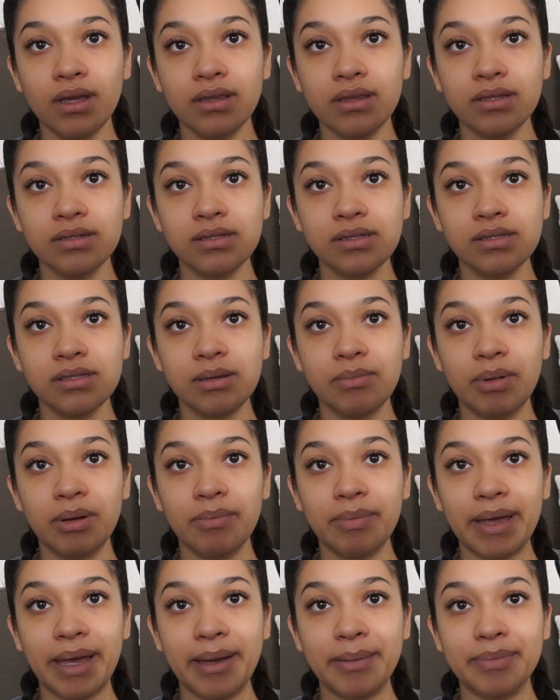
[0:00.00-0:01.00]
This is the
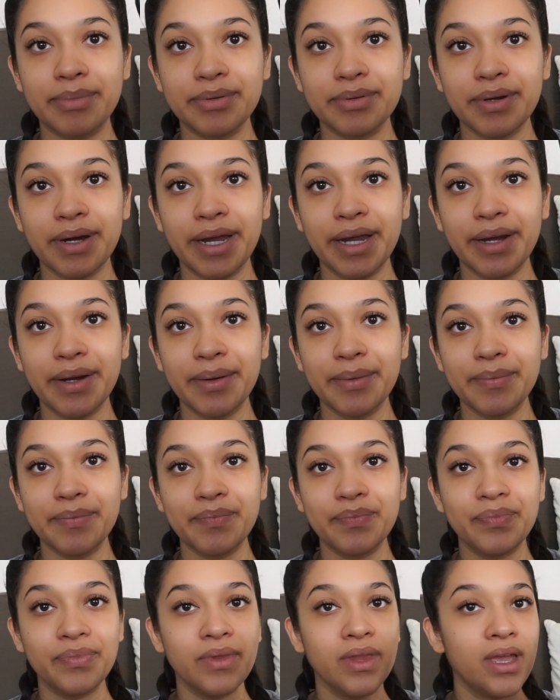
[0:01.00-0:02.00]
Bump app right here.
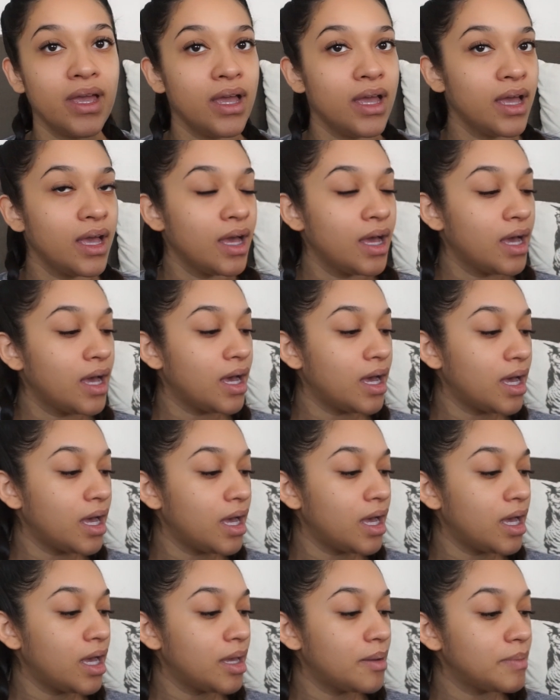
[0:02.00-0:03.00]

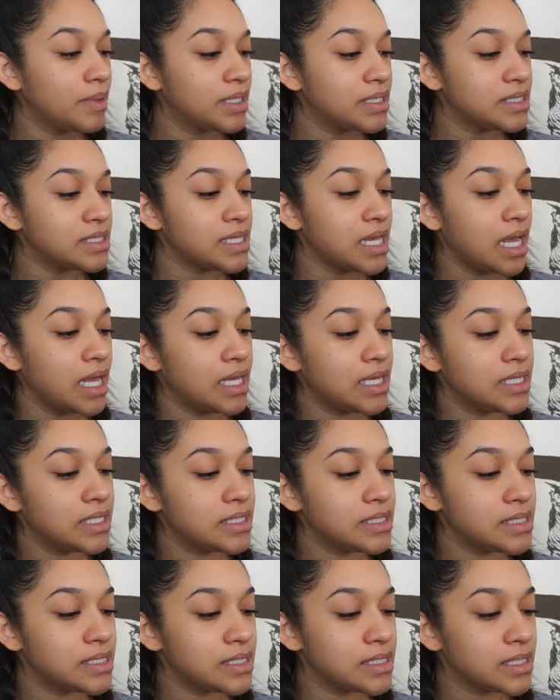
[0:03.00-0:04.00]
It
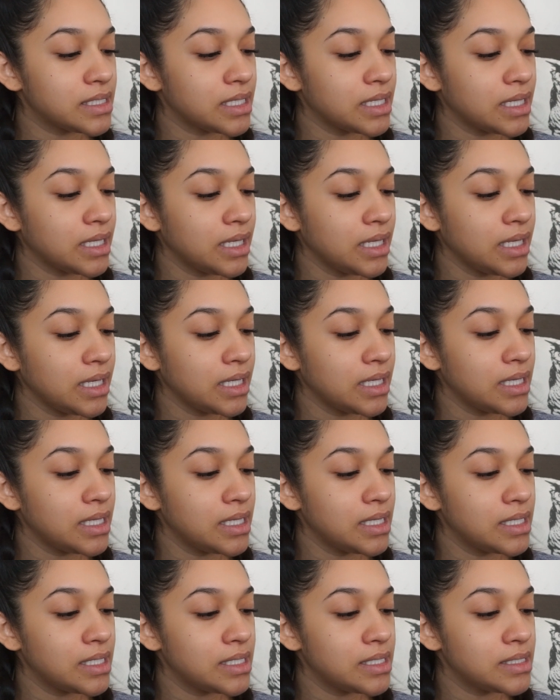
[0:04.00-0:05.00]
says he
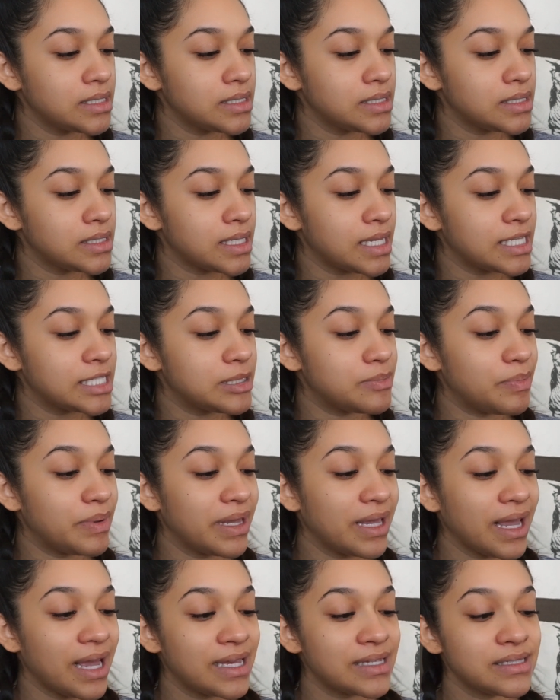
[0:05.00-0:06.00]
is as
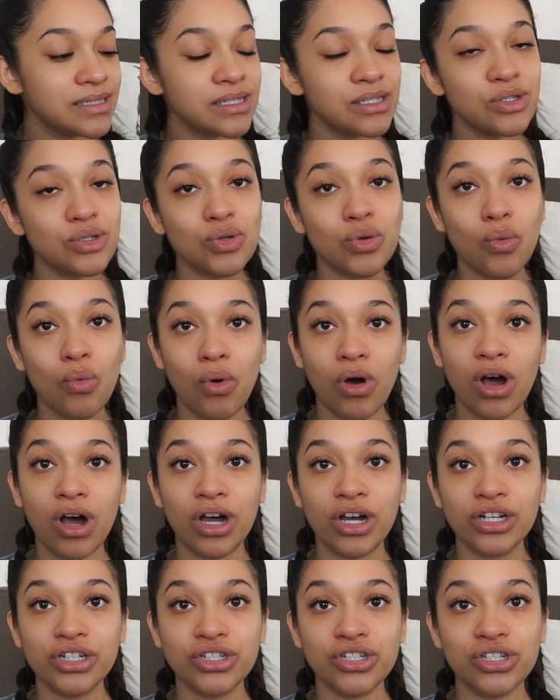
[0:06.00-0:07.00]
big as a
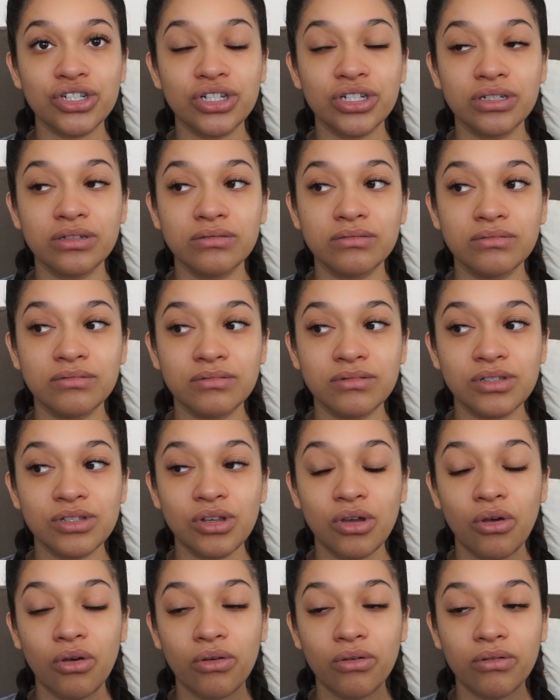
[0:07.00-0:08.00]
squash,
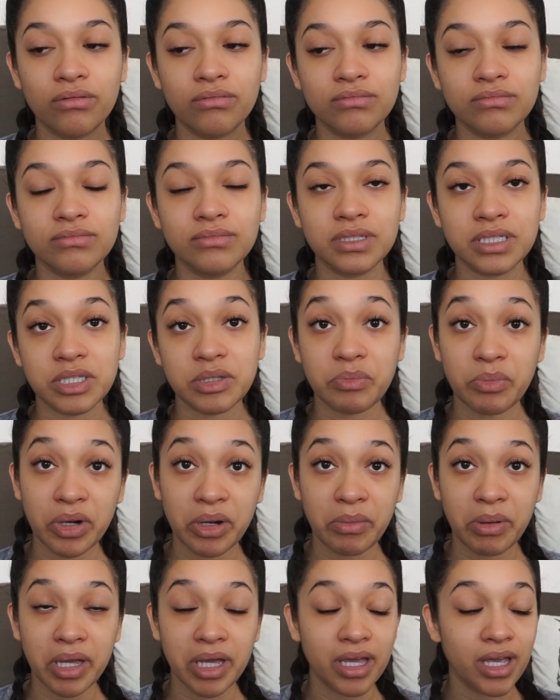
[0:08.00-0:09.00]
so it's
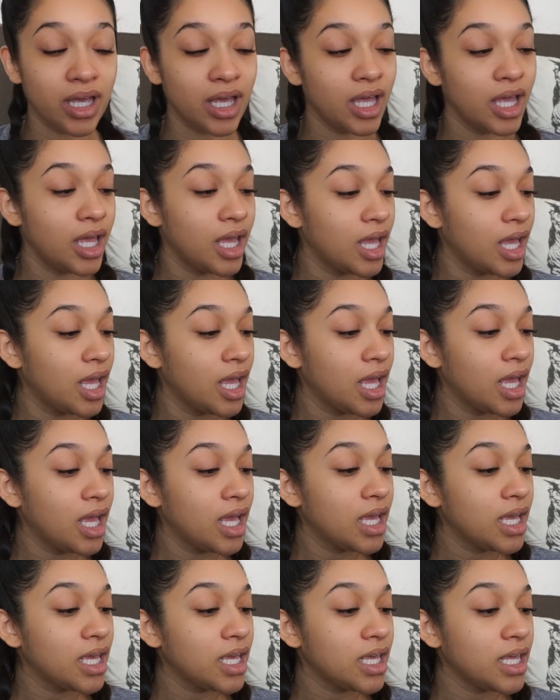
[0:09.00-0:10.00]
pretty big.
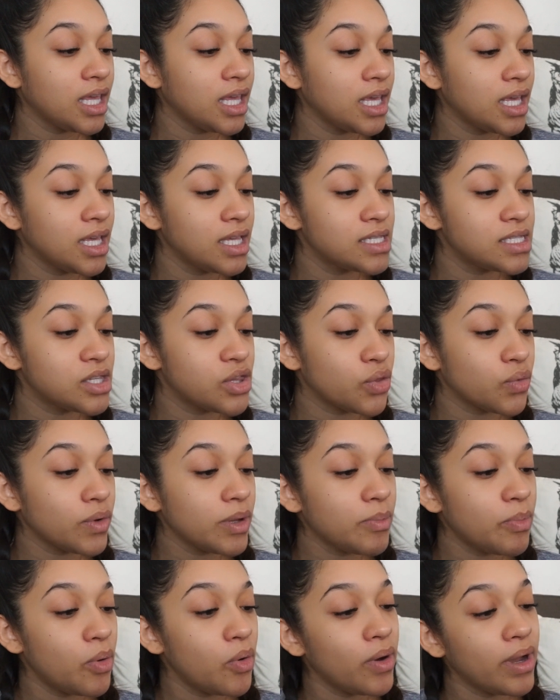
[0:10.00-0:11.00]
He is
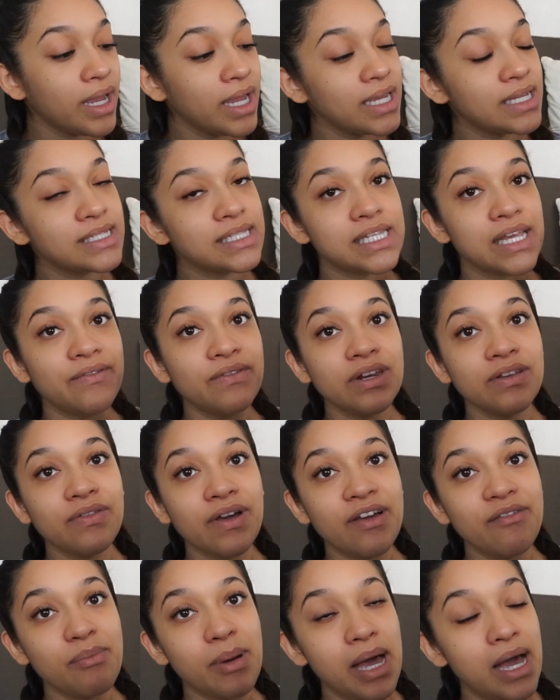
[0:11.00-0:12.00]

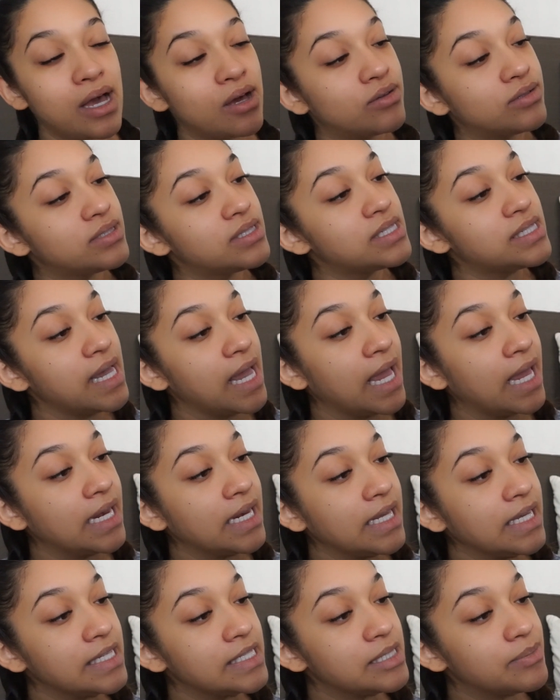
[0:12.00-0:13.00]
3.75 pounds and
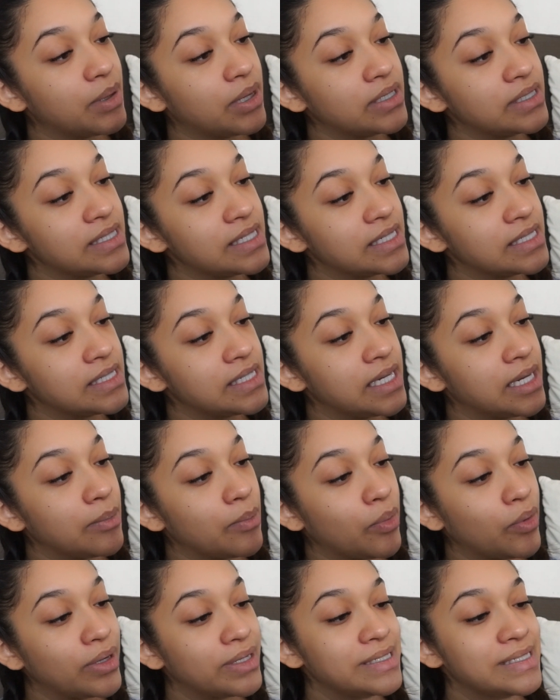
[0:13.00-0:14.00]
he is about
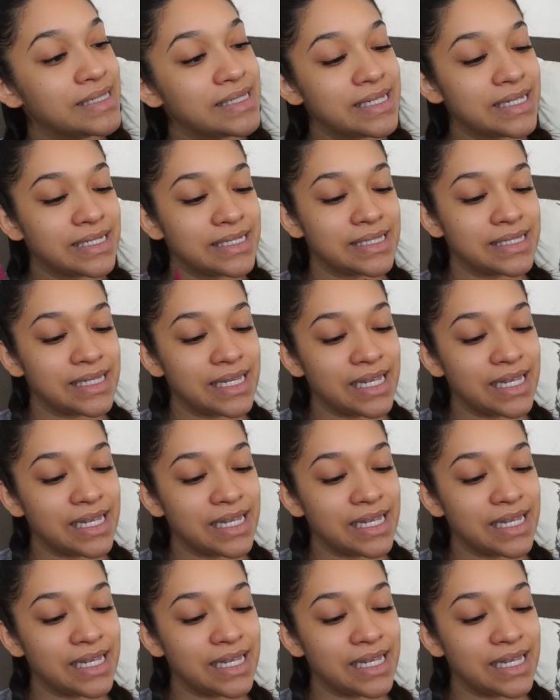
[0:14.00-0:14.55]
16.6